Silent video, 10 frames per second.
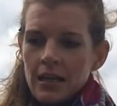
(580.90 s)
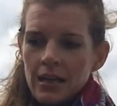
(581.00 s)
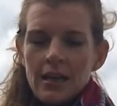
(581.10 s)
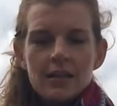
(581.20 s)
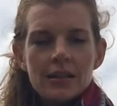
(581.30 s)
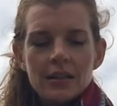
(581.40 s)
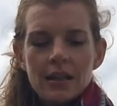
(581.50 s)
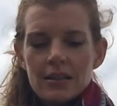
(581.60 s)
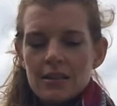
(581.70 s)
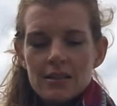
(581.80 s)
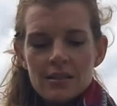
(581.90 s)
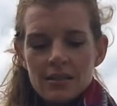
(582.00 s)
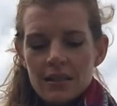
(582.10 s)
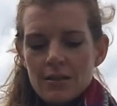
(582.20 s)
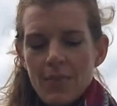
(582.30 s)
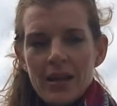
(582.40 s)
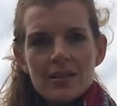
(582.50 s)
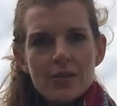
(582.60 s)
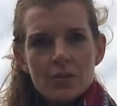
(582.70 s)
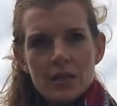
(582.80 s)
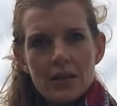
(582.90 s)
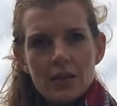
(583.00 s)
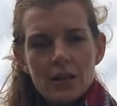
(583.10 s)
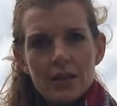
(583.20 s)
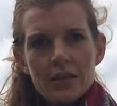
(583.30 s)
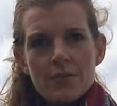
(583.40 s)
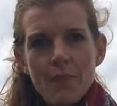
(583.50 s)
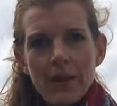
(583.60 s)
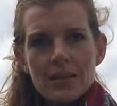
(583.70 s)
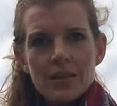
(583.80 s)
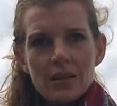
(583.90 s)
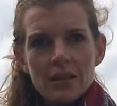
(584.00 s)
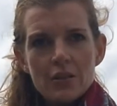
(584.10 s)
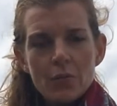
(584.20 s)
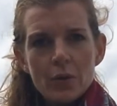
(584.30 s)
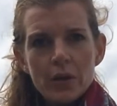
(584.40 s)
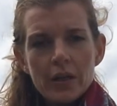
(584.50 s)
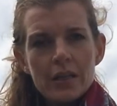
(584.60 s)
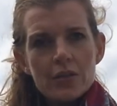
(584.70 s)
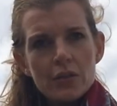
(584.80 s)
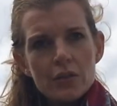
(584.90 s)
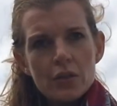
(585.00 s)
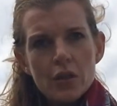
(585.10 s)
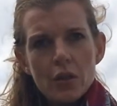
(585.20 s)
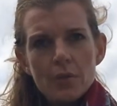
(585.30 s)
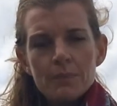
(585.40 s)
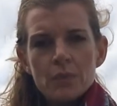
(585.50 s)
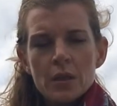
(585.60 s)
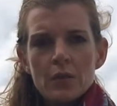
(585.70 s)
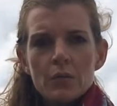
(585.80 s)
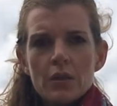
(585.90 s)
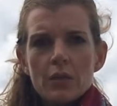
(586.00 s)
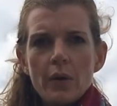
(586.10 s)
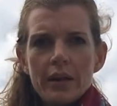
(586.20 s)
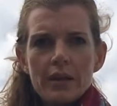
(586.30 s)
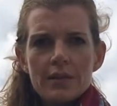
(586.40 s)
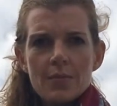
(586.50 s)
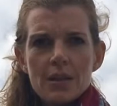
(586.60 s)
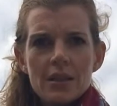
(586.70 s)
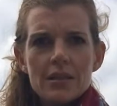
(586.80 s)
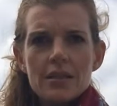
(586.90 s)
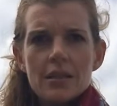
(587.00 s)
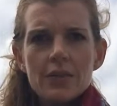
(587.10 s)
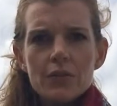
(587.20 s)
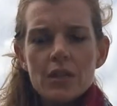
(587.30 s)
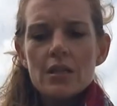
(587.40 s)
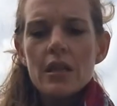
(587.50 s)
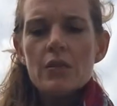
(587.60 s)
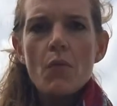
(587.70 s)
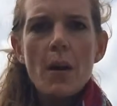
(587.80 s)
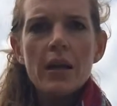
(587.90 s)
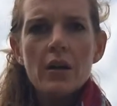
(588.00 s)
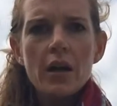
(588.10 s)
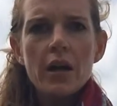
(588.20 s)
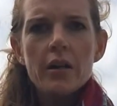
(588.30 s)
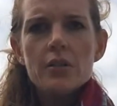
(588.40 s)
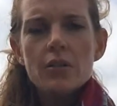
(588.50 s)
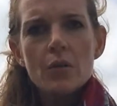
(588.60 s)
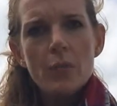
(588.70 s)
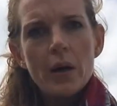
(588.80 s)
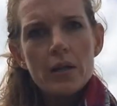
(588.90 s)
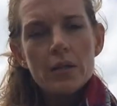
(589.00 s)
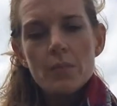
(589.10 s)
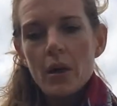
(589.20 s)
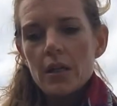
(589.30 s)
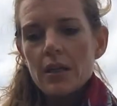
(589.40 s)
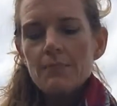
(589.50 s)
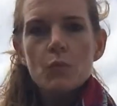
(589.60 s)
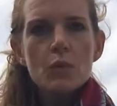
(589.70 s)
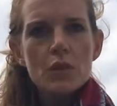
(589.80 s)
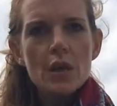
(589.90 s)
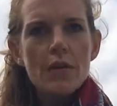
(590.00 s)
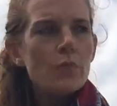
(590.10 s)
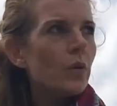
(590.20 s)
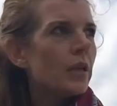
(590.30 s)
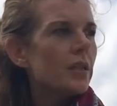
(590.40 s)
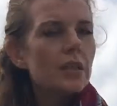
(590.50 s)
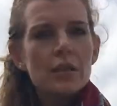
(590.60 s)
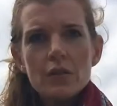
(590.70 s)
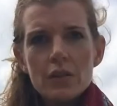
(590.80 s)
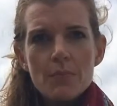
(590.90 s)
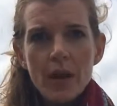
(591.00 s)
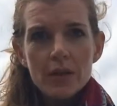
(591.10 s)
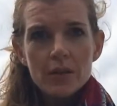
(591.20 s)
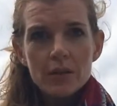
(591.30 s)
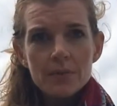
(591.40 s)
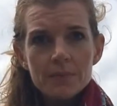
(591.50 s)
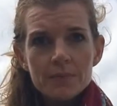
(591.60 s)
Yeah, it's amazing what's out there, and it's amazing the things that work, and it's good to know. One of the great things about this is, it's the size of a pack of cards. You can wear it on your body. Once you have bought it, you don't need to buy another.